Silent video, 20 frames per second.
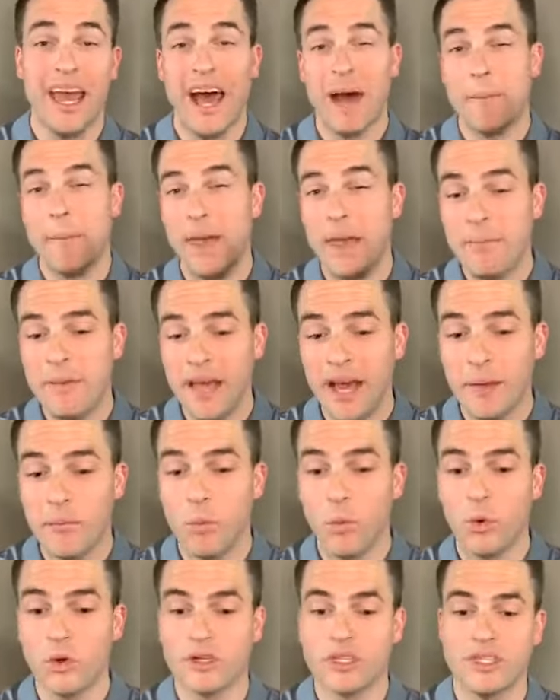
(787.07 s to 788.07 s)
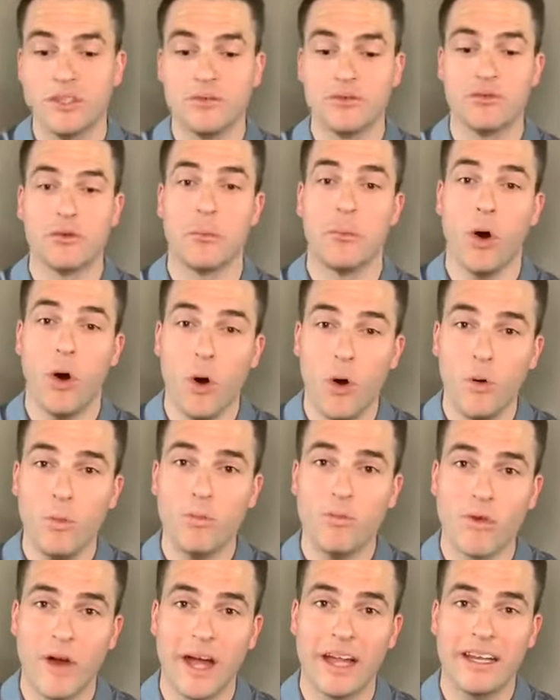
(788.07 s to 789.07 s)
Maybe I'm working from
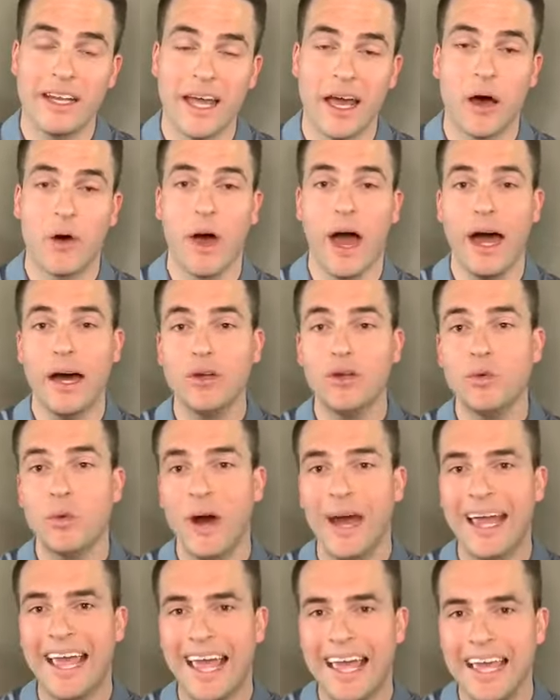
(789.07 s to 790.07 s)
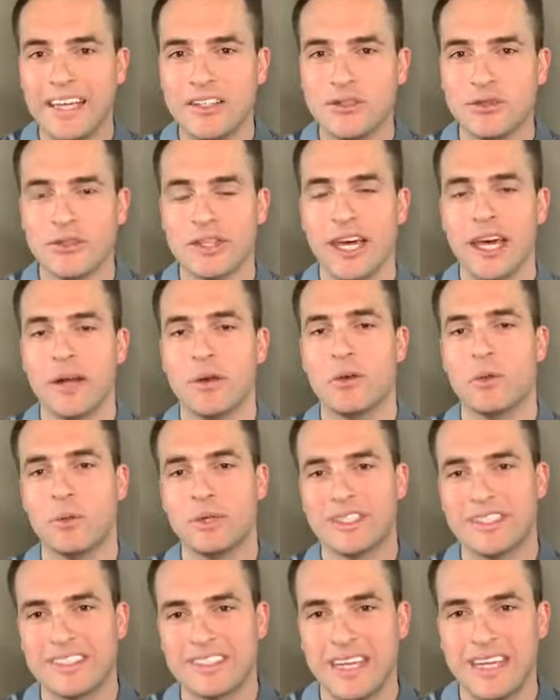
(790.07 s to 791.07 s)
home right now. How do I handle that,
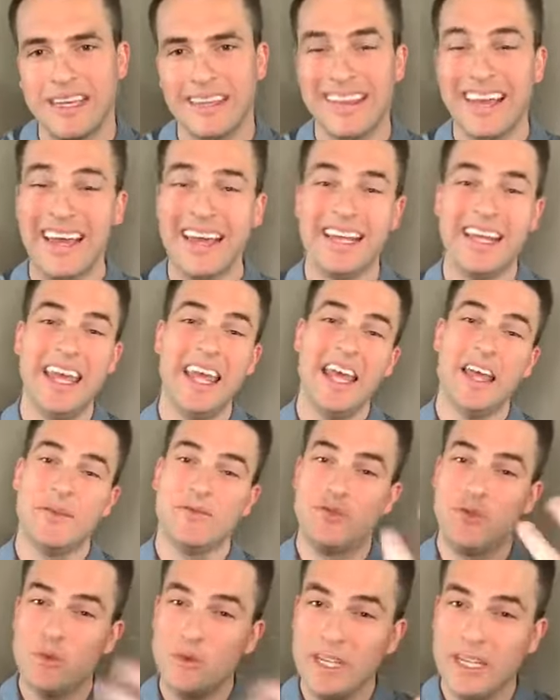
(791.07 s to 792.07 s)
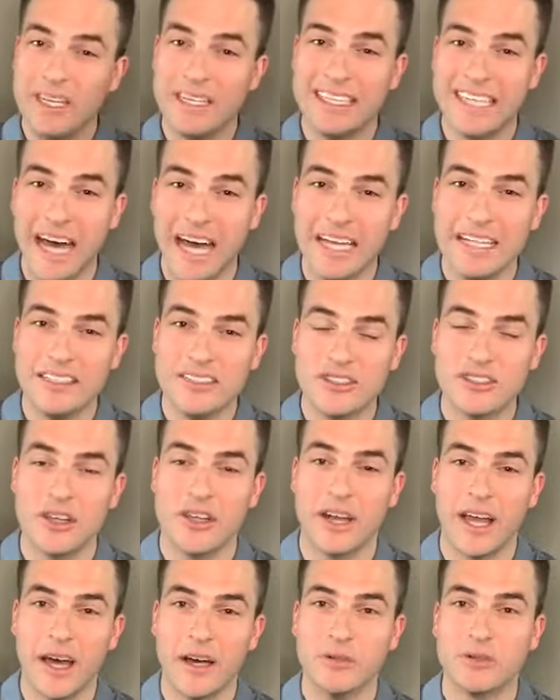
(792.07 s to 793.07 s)
withstand that? If you need guidance on
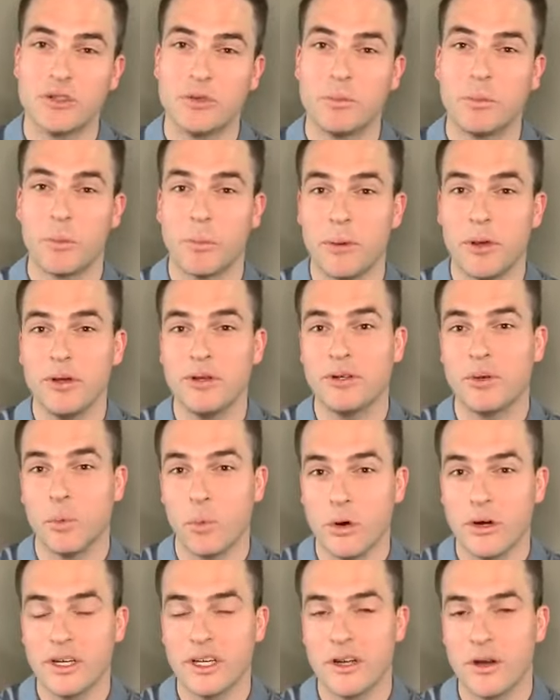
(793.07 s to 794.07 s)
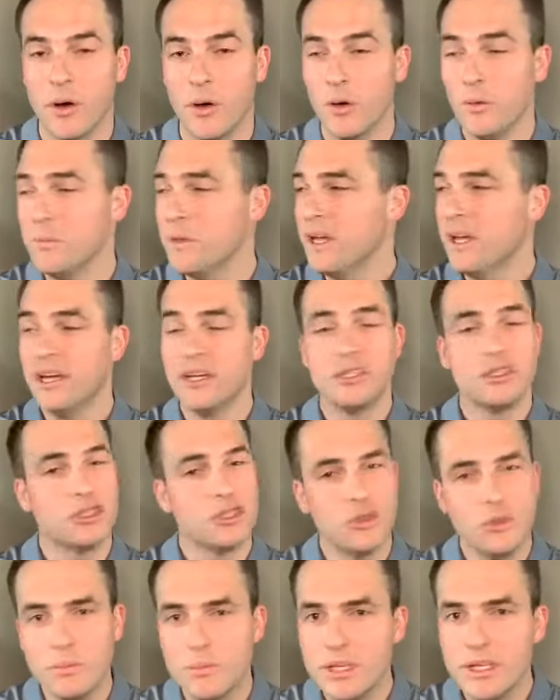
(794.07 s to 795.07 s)
how to prepare to work at home,
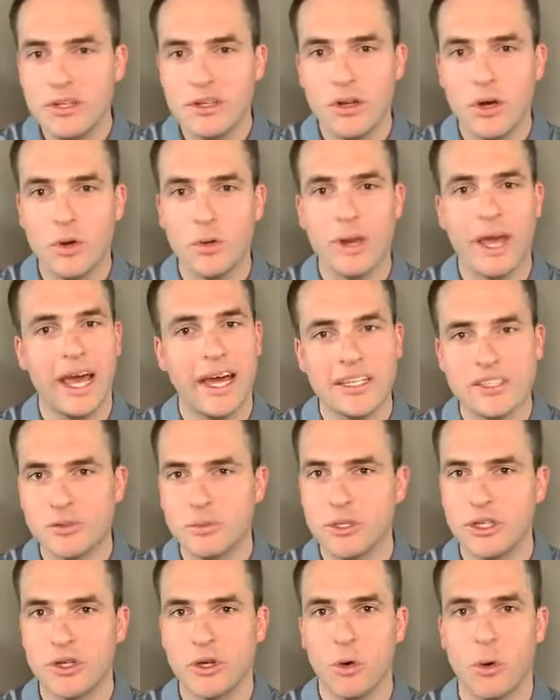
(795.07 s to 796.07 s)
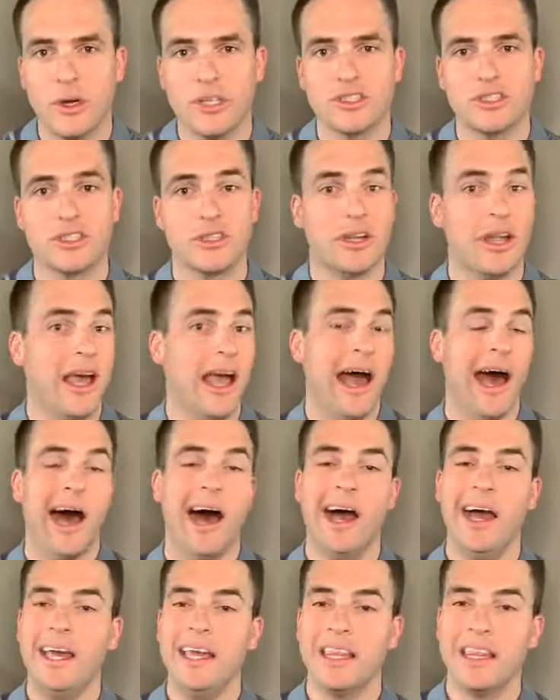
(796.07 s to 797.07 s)
shoot me a note, ask me a question.
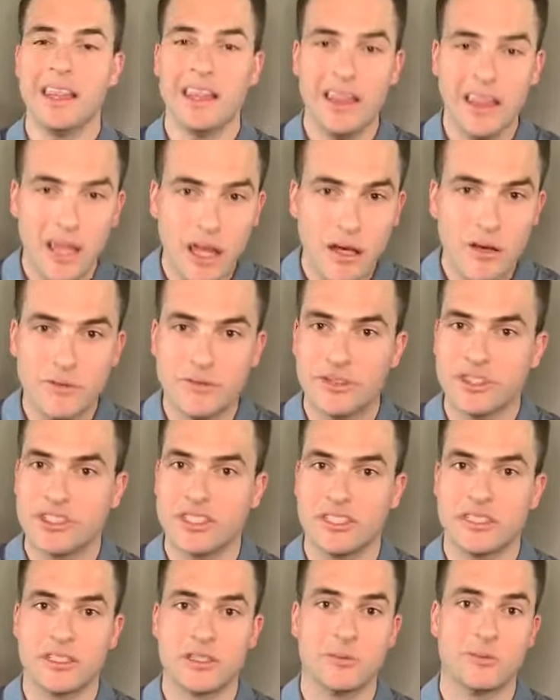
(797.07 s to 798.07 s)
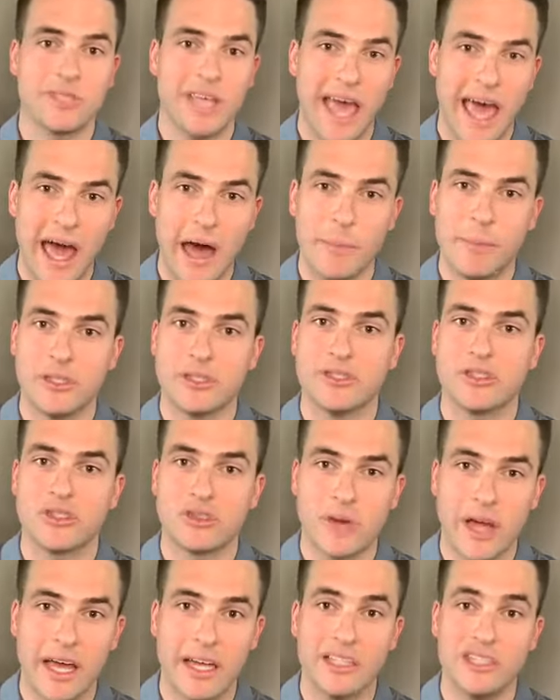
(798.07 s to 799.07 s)
I love systems, habits,
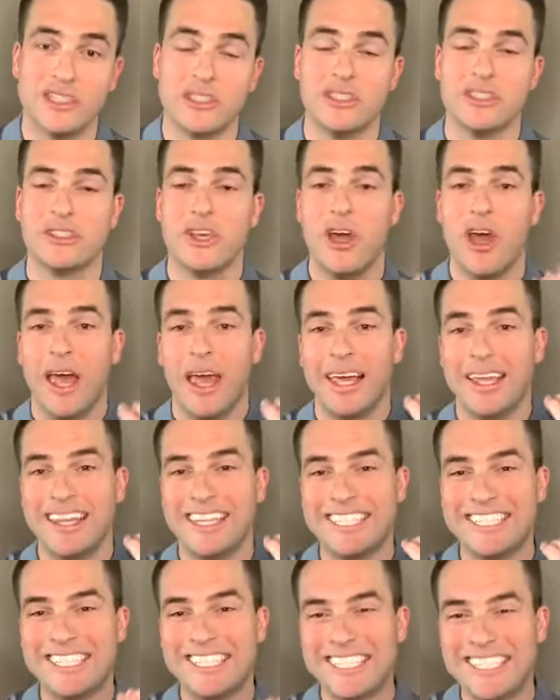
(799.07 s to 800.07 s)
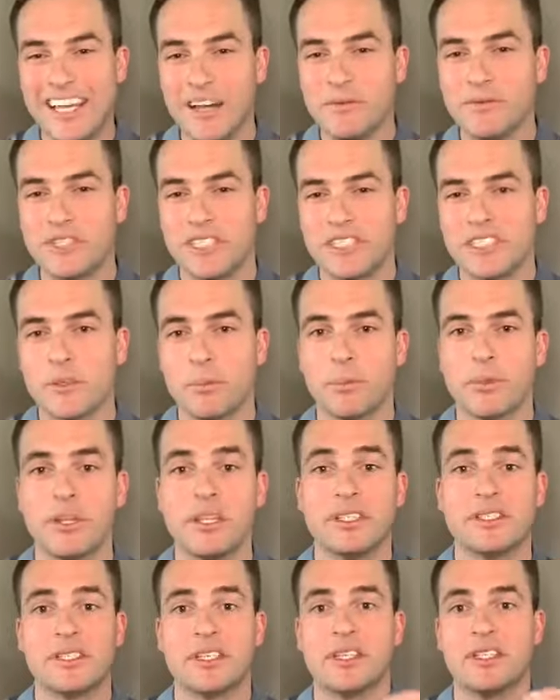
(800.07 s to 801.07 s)
strategies, and that self-discipline
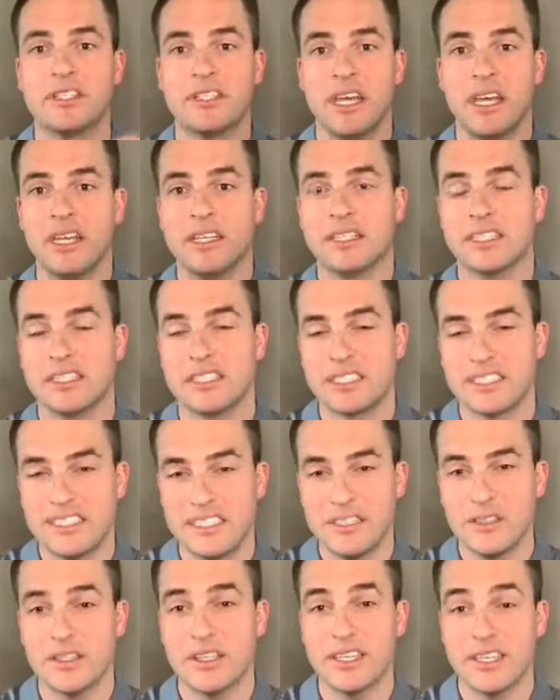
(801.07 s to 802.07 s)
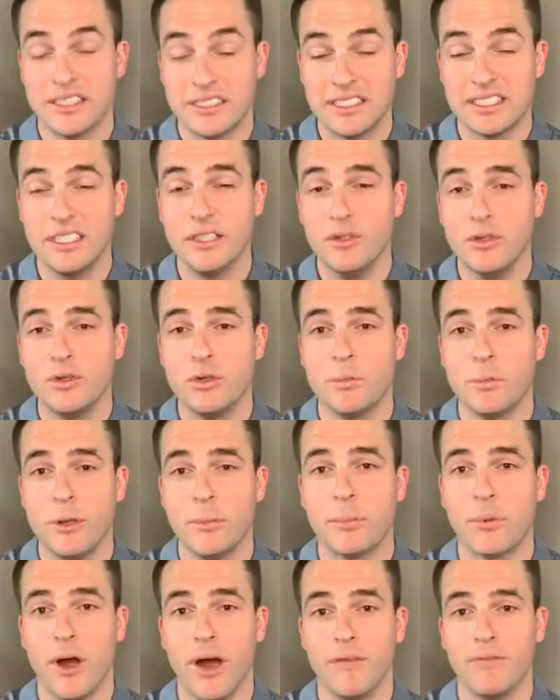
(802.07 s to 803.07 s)
it's going to take to still continue to be
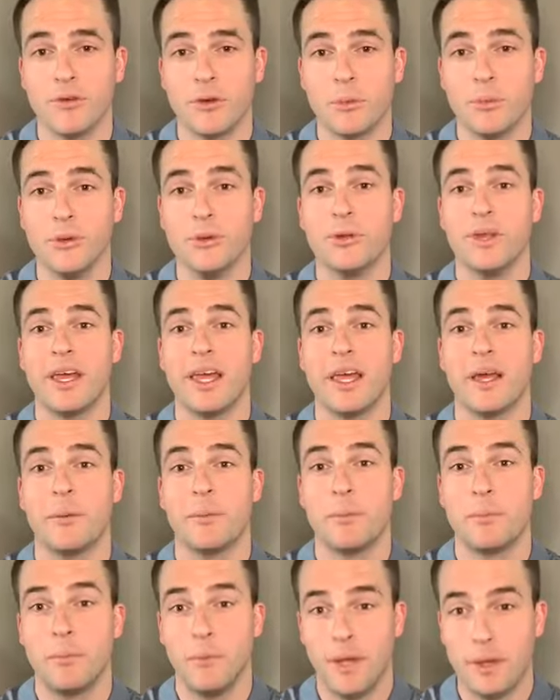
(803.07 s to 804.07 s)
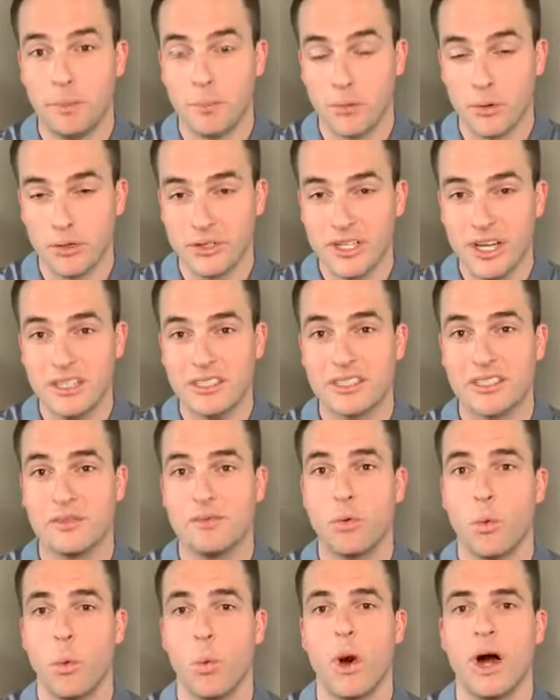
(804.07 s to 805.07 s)
profitable and productive
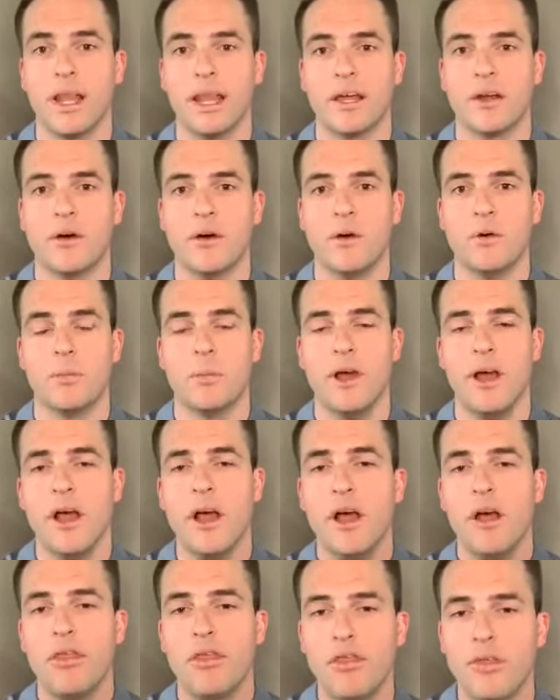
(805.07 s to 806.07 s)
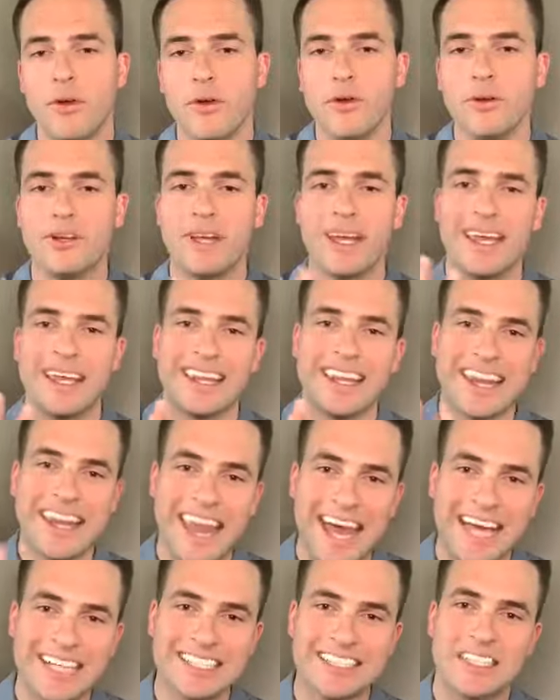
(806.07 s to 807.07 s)
while at home. Third and
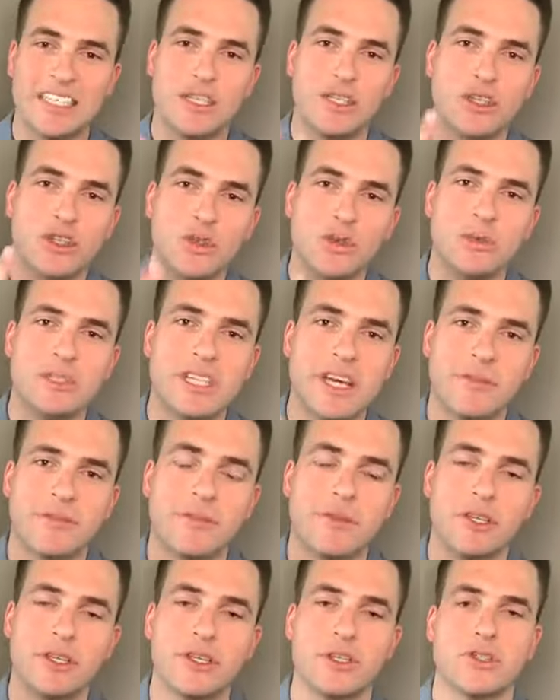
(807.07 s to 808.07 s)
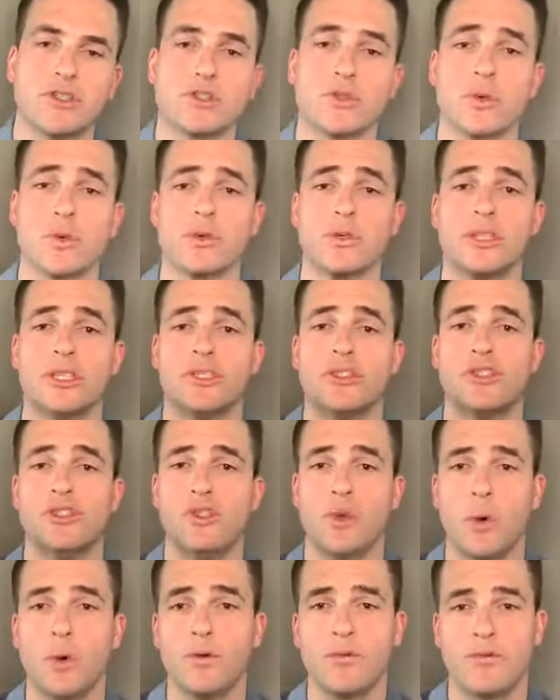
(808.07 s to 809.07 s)
last thing you definitely control is
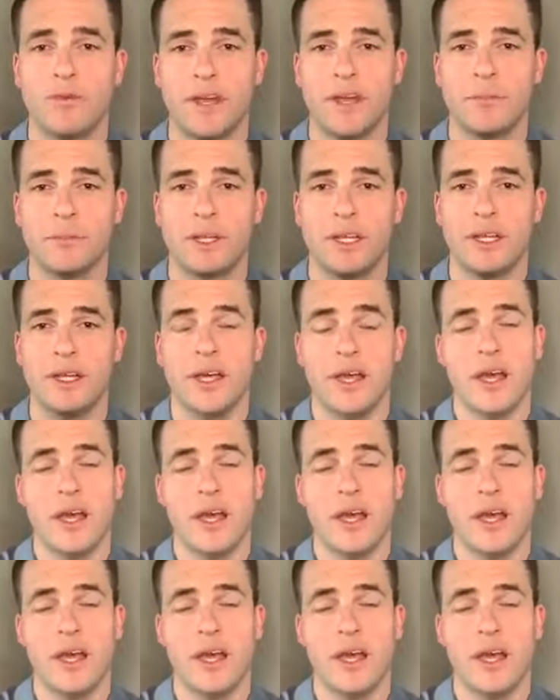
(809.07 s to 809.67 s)
your family.